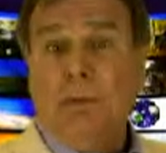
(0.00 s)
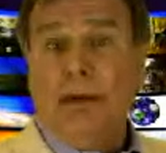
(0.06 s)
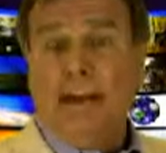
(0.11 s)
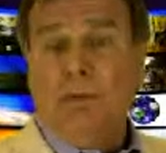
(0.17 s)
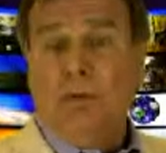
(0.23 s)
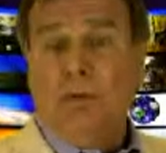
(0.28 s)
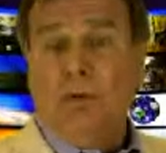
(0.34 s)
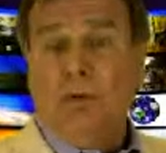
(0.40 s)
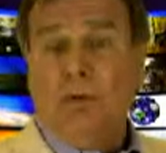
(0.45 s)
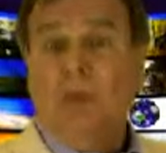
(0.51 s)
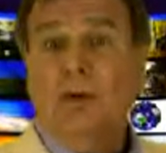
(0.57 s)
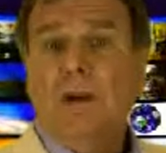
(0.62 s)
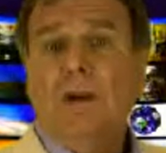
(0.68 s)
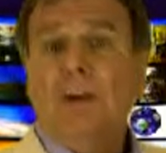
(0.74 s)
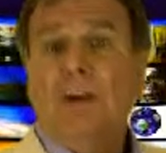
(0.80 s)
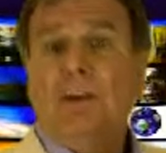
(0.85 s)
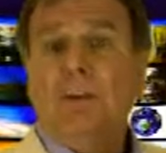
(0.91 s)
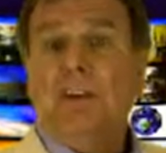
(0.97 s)
pass-through,
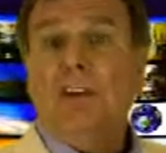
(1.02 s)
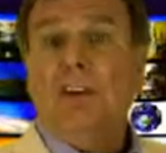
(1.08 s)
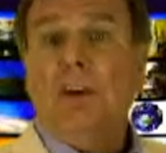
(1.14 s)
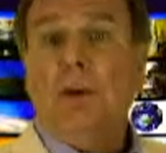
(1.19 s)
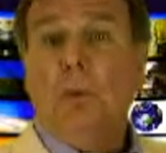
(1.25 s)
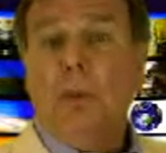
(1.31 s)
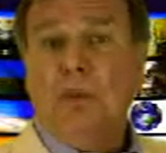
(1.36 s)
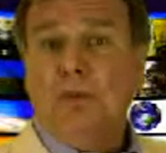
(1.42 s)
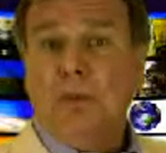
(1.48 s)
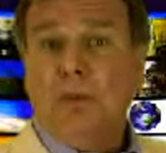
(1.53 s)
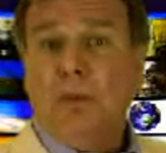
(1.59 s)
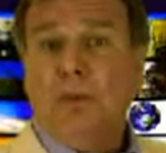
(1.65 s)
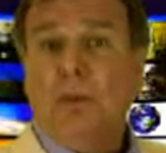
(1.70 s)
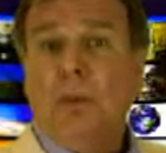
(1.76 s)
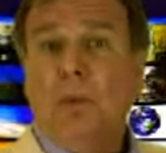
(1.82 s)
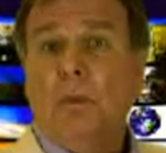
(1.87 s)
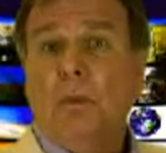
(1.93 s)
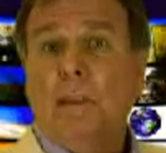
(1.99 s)
but you don't want
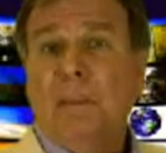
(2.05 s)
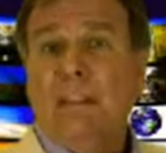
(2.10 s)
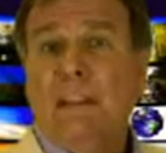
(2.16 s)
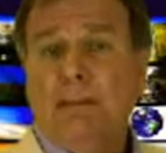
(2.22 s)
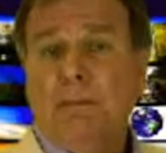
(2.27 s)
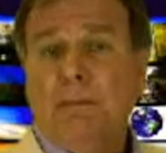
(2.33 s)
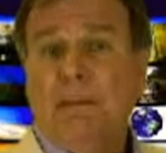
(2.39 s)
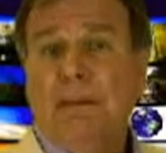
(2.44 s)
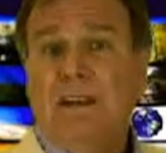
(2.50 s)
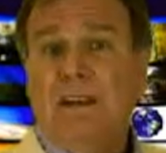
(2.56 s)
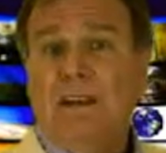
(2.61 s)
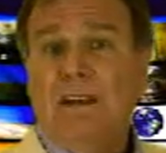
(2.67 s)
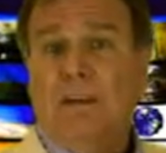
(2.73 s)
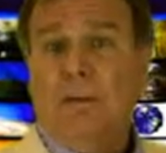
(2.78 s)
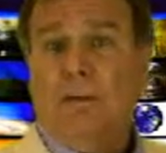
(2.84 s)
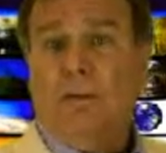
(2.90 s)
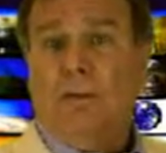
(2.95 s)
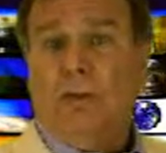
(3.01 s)
to. You want to keep it
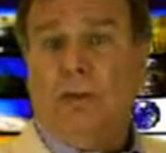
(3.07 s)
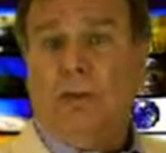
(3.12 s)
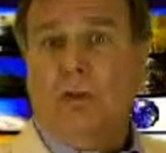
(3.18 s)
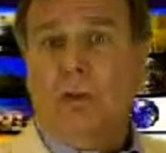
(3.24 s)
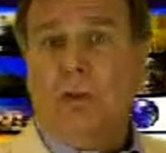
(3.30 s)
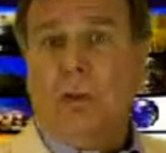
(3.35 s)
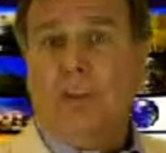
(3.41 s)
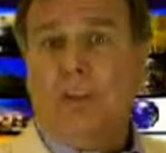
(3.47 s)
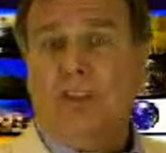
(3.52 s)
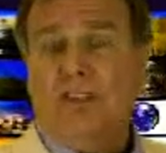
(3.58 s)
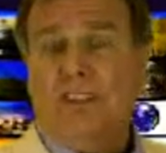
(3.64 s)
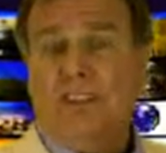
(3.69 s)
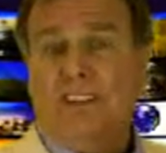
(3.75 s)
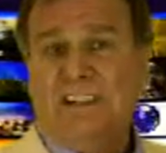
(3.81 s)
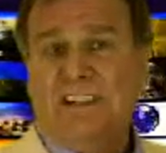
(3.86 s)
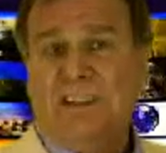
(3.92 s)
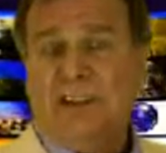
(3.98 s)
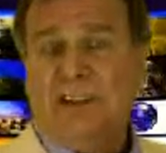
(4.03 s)
in a foreign
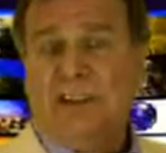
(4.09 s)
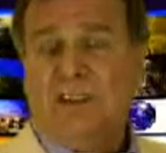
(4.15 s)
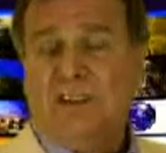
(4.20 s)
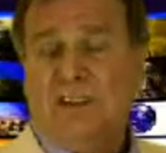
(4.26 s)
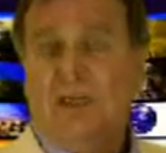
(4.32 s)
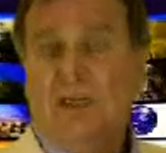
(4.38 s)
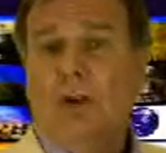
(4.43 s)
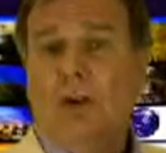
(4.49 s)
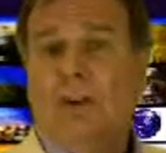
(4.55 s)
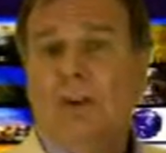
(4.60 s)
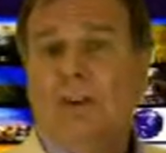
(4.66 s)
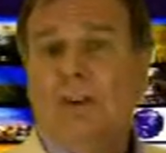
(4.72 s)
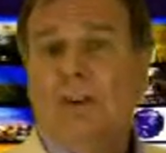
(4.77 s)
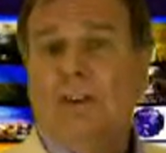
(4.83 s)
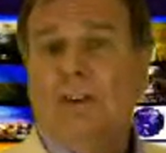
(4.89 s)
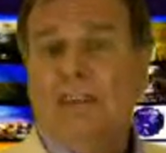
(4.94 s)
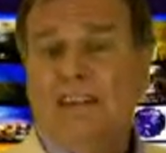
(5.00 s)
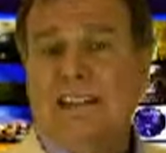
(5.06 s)
corporation status. We're
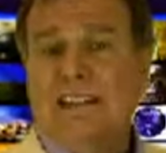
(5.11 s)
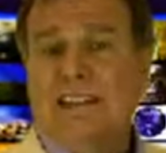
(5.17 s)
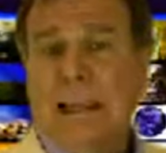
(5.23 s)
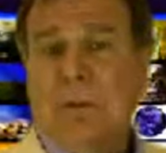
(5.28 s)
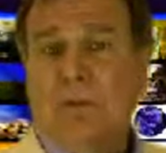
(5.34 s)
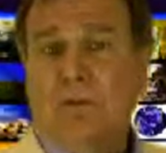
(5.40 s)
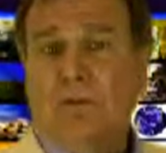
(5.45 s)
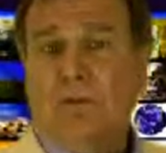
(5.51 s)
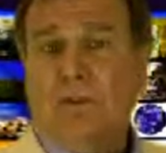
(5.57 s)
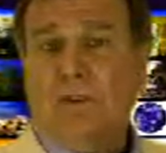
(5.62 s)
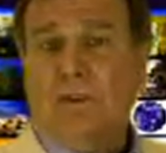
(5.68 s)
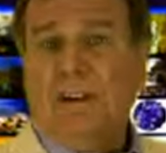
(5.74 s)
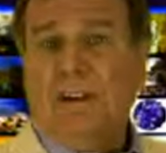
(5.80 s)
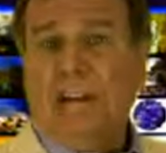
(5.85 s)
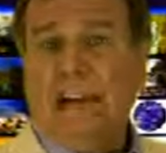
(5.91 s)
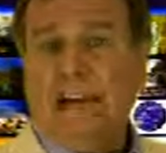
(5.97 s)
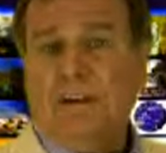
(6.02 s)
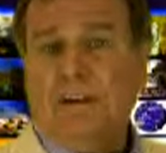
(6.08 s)
going to examine foreign
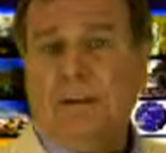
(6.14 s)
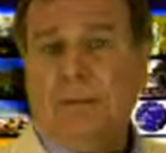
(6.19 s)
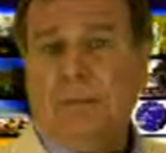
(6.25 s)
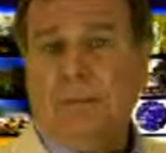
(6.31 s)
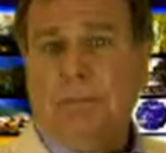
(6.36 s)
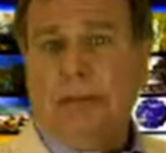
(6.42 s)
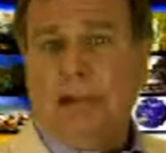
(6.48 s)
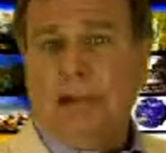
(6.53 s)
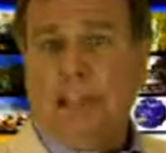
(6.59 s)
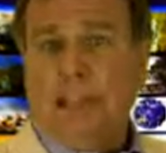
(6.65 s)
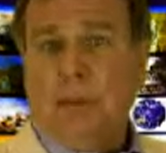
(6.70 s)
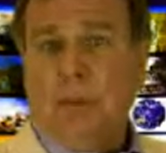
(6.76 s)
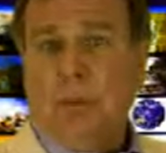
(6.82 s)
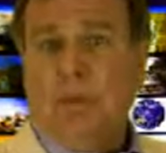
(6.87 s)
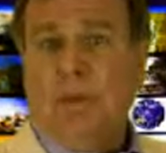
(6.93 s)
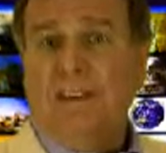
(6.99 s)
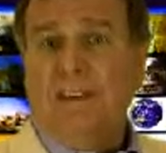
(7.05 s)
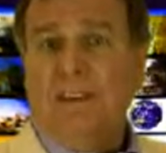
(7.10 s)
tax
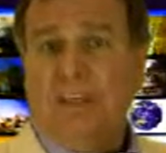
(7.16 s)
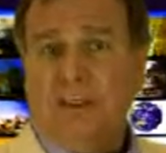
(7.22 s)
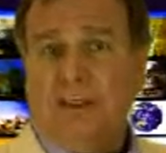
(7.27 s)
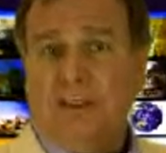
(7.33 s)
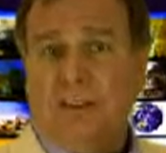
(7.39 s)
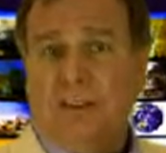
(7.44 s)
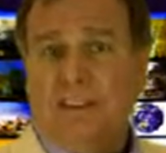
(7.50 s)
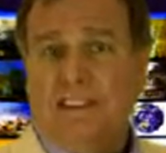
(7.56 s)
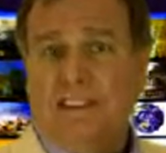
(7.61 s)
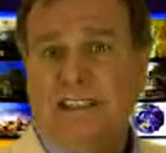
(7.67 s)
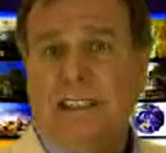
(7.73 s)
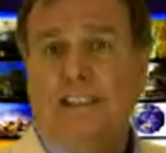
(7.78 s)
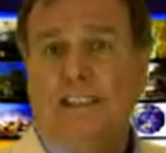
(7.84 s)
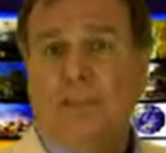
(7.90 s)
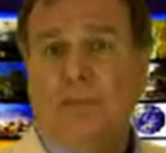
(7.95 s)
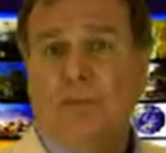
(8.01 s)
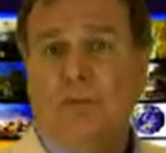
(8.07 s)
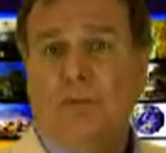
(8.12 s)
planning with an
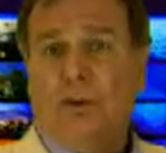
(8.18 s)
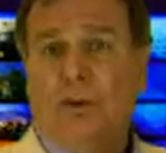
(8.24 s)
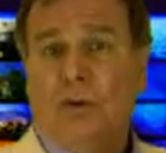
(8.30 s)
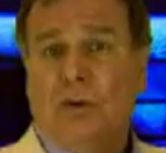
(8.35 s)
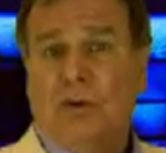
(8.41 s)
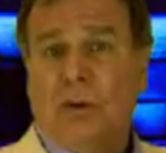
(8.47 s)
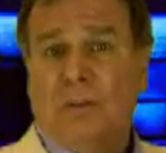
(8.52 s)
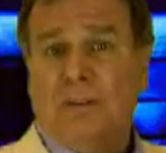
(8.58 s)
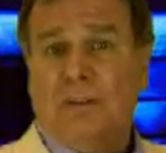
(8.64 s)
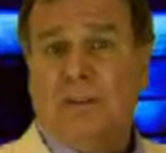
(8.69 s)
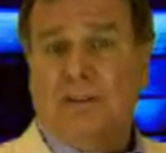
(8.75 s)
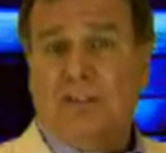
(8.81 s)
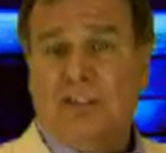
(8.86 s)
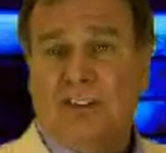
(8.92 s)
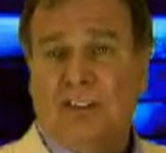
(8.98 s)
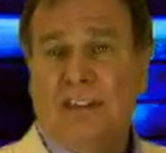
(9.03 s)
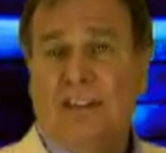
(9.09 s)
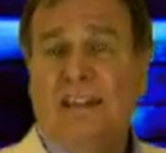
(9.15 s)
LLC and foreign
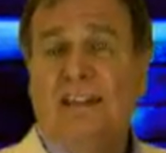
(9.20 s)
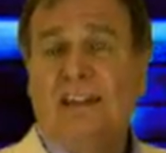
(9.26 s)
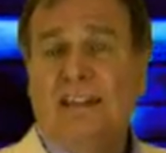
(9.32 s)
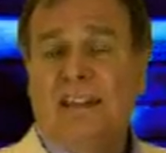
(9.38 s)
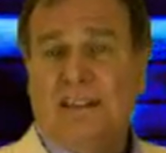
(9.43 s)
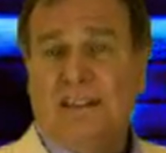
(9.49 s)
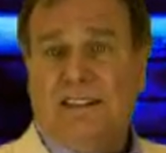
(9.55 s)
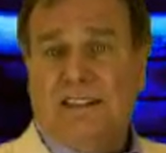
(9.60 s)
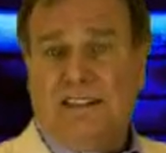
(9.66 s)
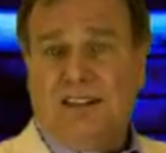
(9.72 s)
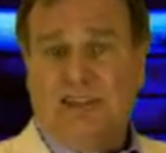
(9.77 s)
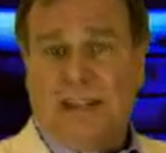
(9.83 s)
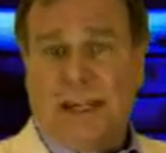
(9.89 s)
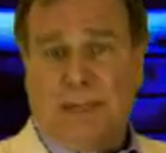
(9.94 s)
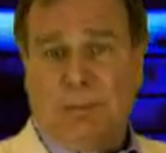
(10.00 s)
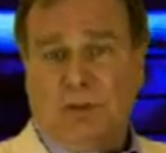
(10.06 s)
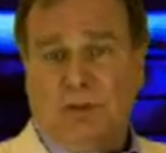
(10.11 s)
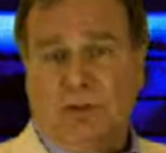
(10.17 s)
corporation in this
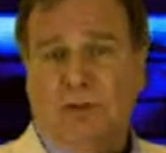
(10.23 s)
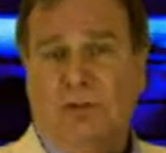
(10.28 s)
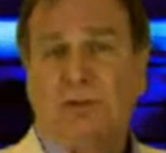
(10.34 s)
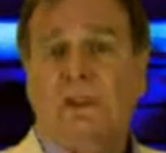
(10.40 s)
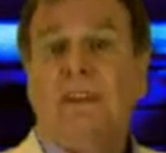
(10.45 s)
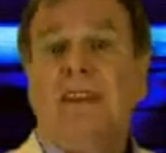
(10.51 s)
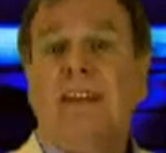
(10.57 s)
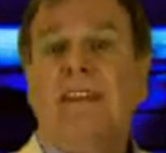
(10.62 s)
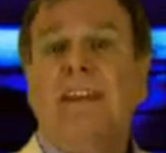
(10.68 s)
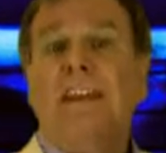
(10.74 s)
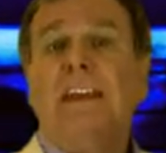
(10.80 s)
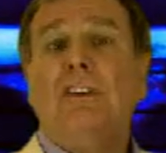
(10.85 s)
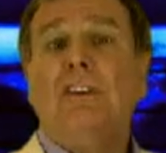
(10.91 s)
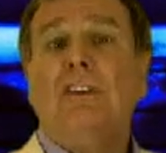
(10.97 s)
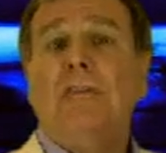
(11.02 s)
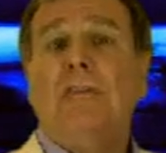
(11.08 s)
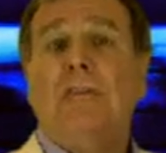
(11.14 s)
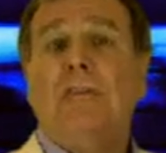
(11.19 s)
chapter.
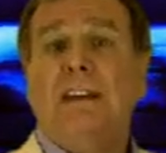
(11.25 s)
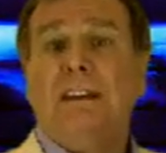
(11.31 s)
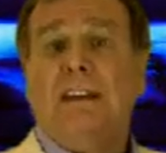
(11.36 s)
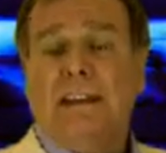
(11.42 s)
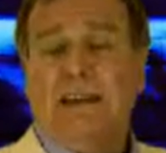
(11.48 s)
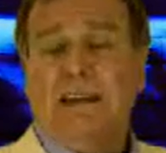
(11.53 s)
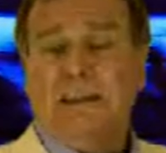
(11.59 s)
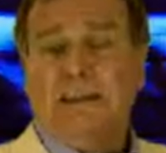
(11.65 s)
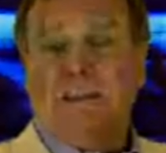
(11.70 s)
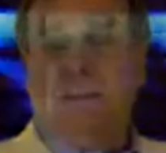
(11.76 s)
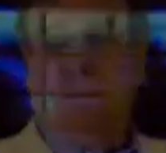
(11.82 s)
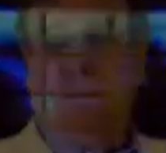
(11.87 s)
Thank you for reading it.